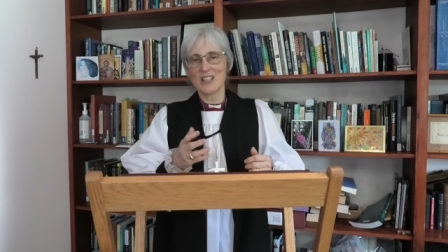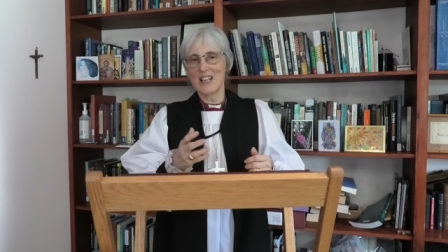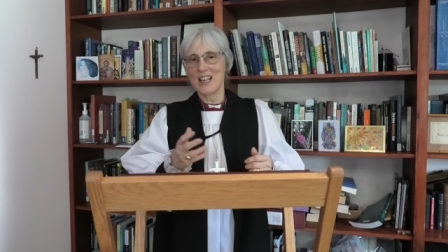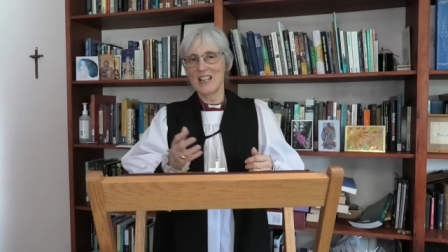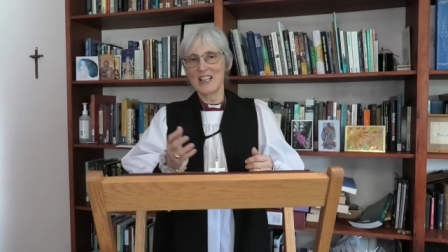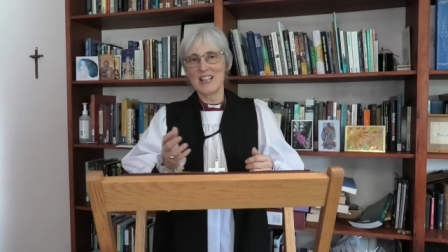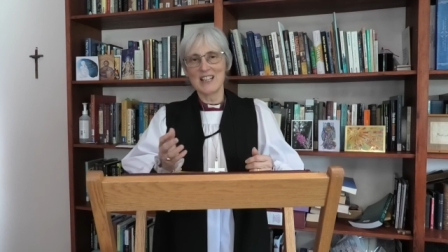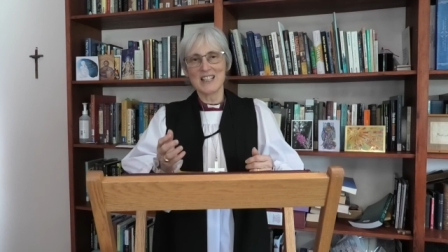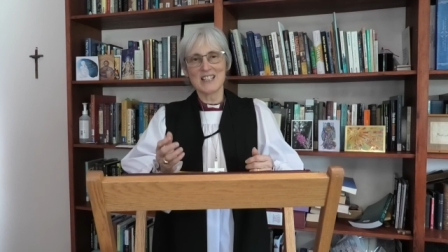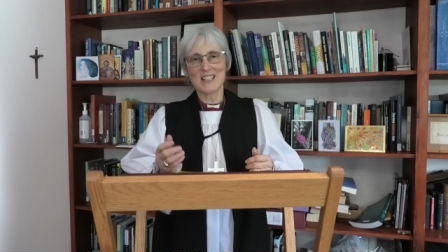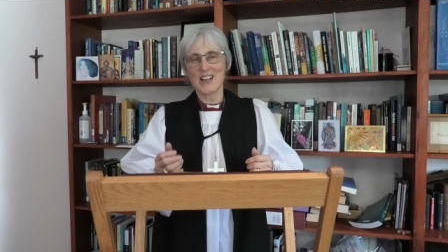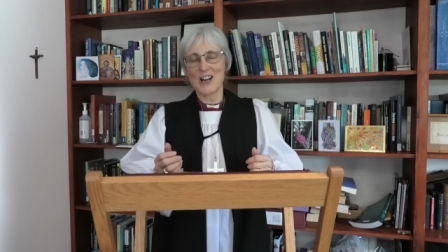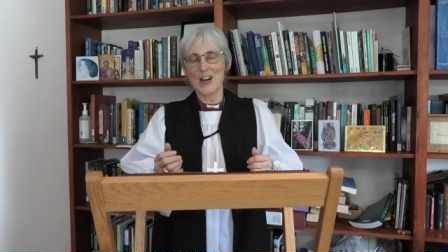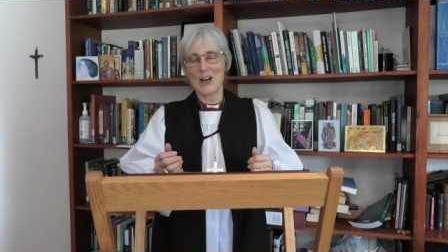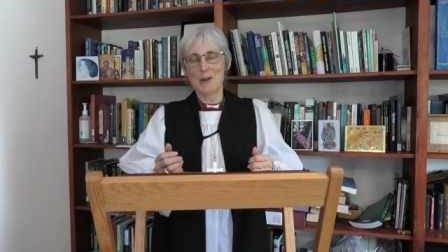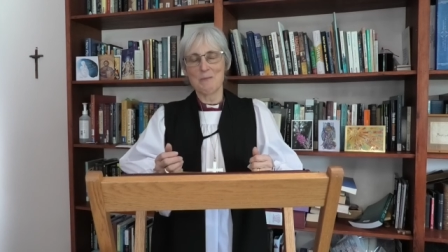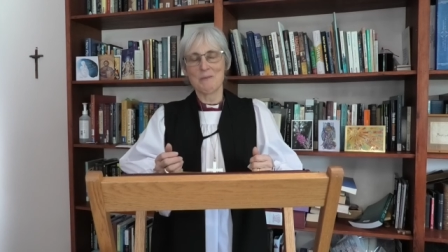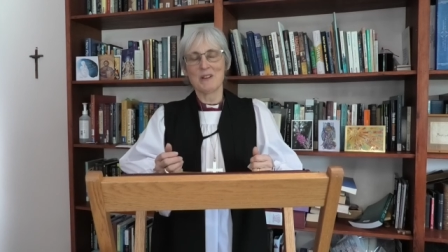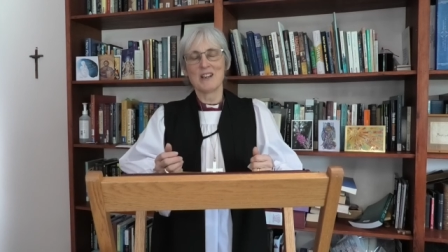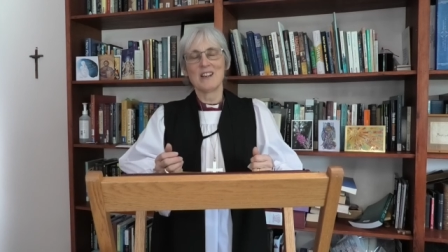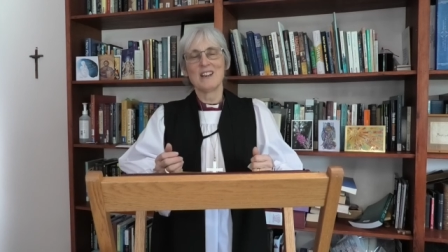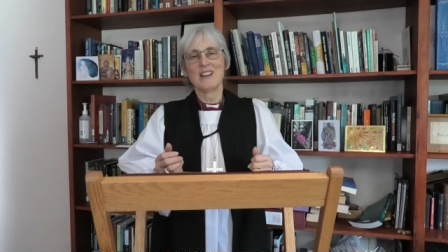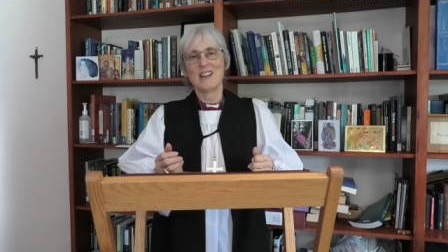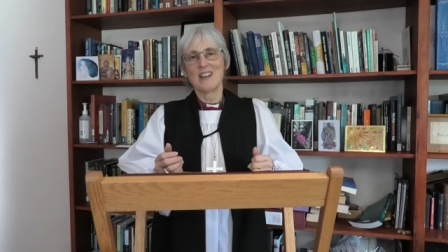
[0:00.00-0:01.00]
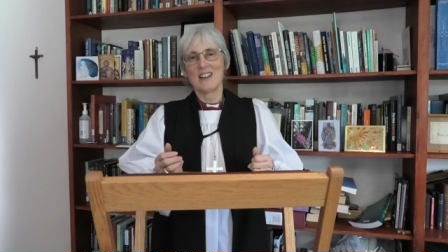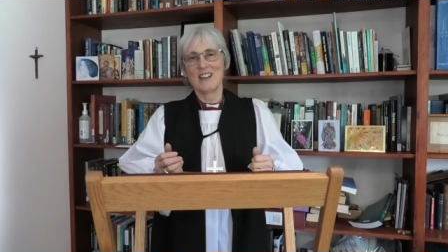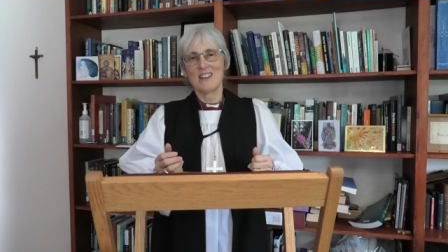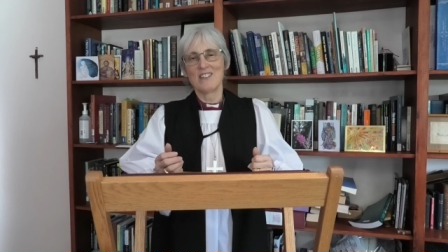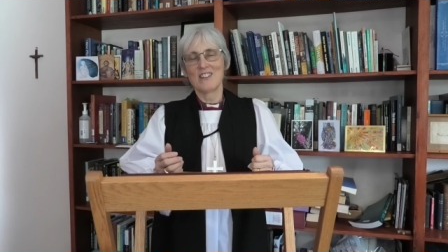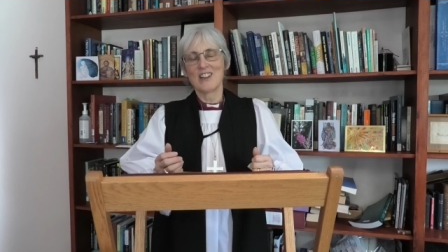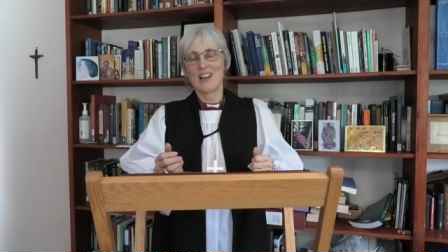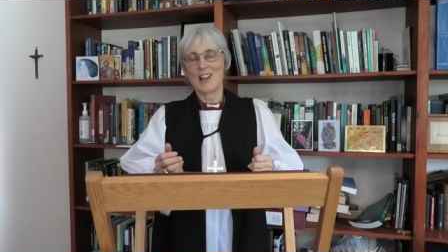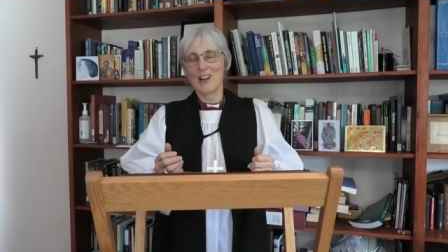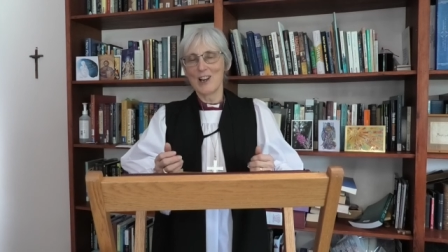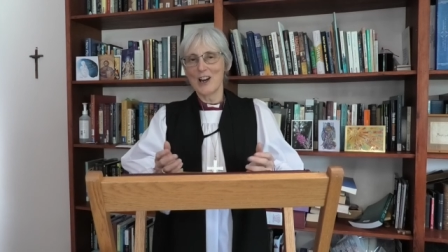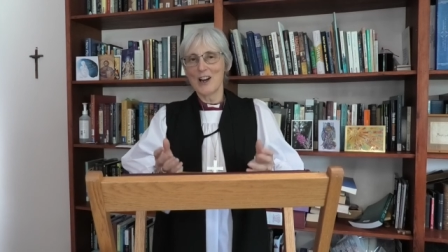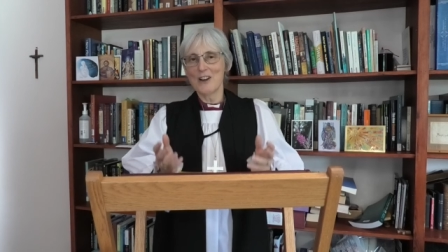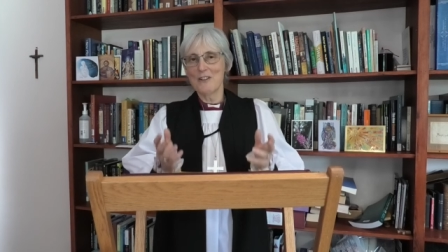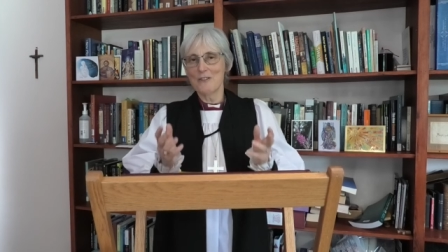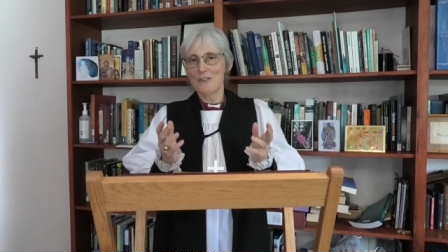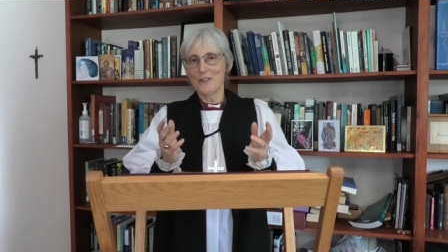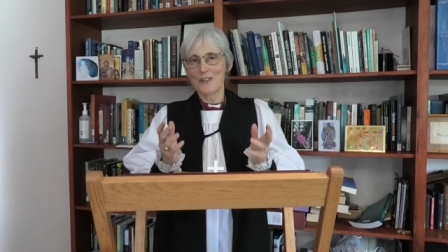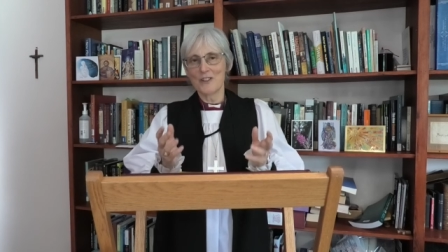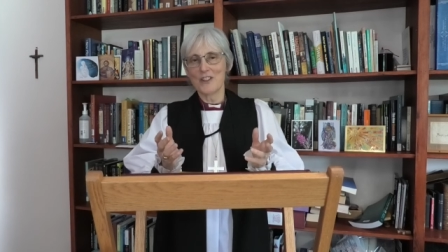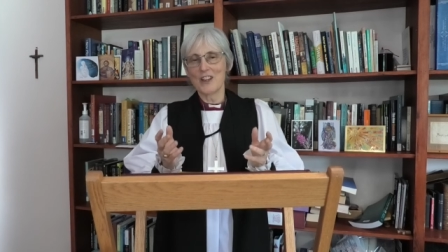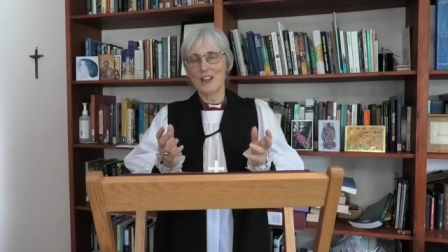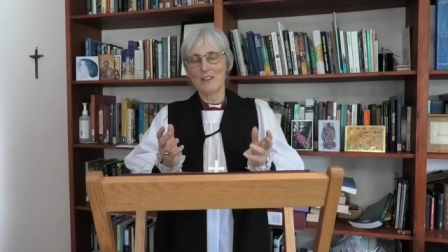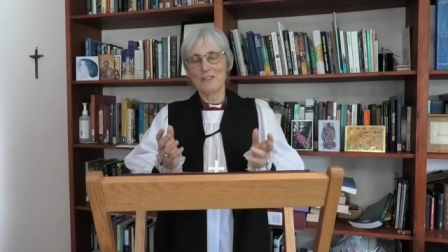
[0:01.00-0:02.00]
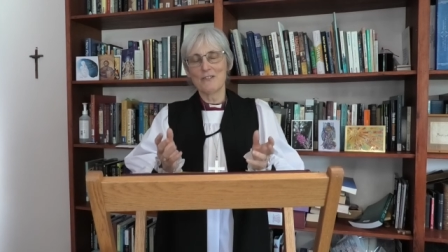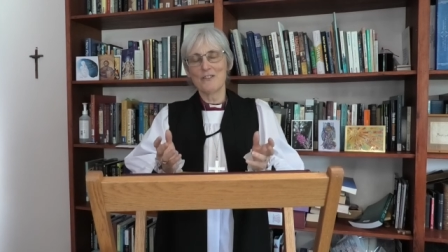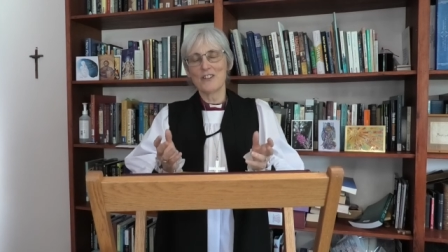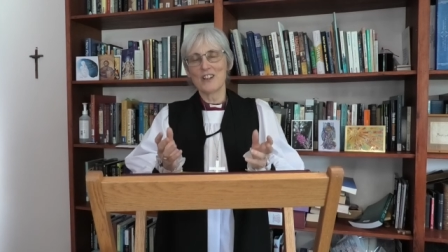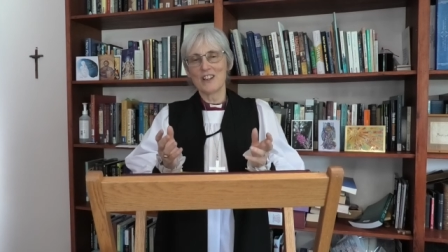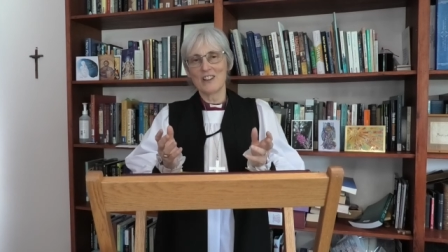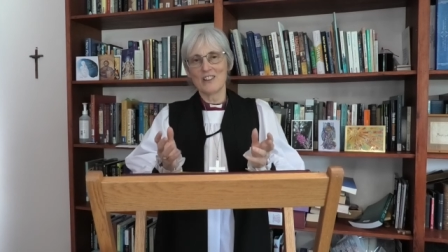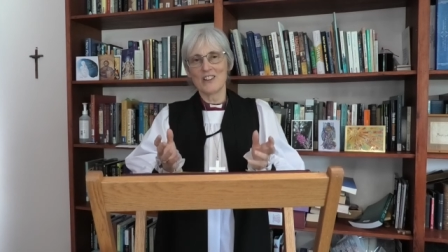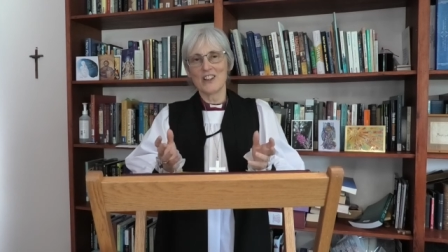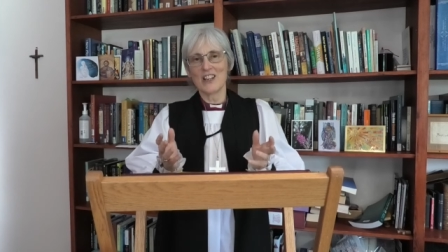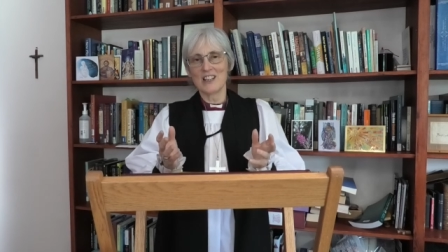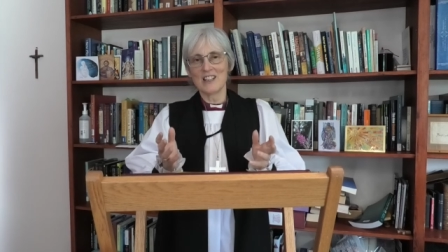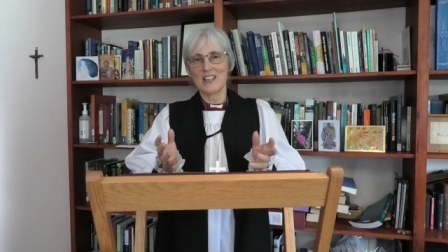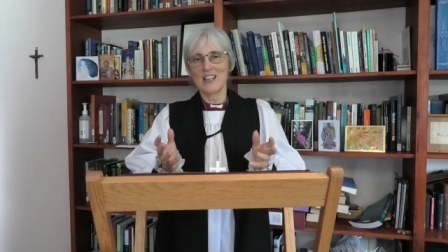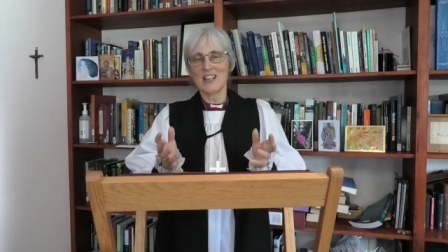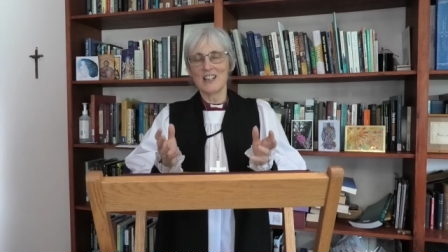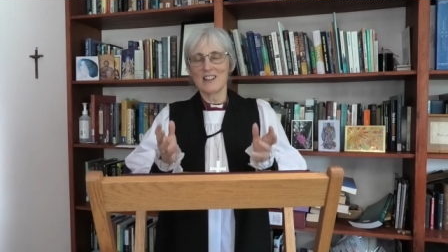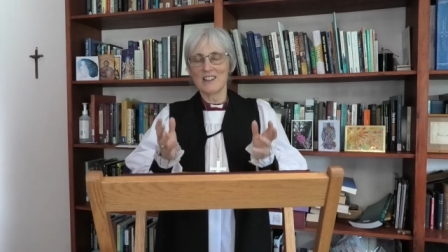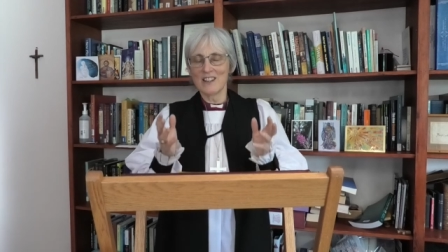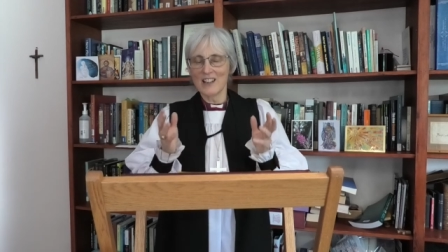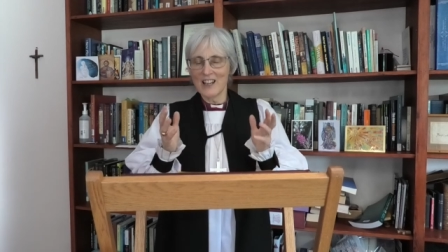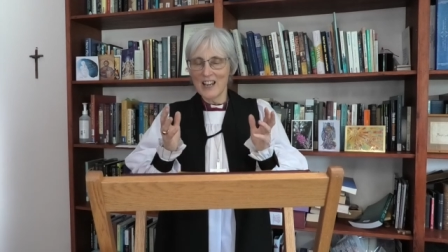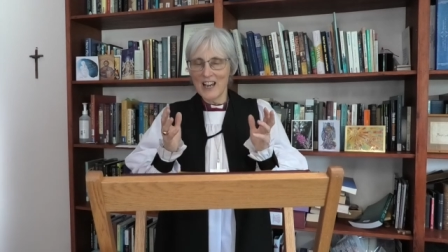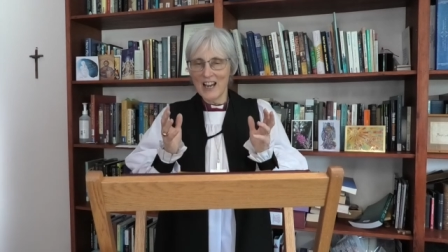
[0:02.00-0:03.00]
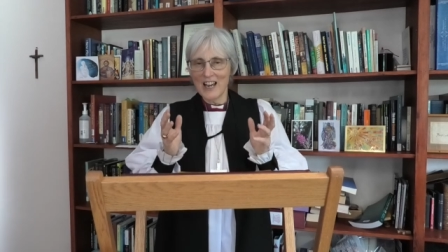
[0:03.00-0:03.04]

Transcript: any time in their life when they feel they need the